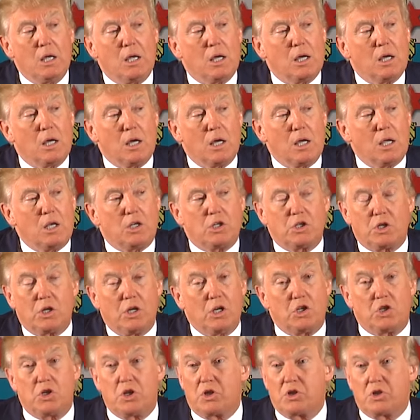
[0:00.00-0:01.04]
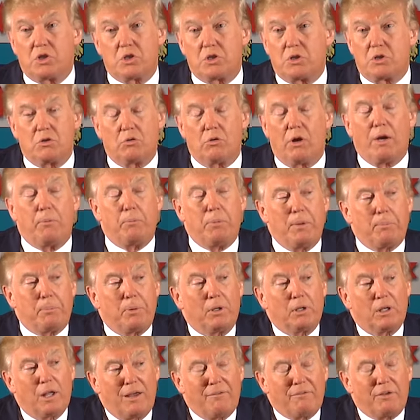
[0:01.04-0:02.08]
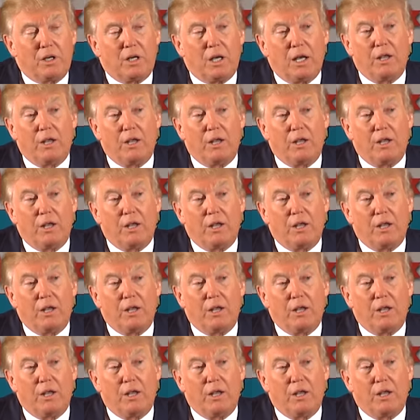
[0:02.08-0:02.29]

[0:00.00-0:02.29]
Uh, it, it does great. People love it,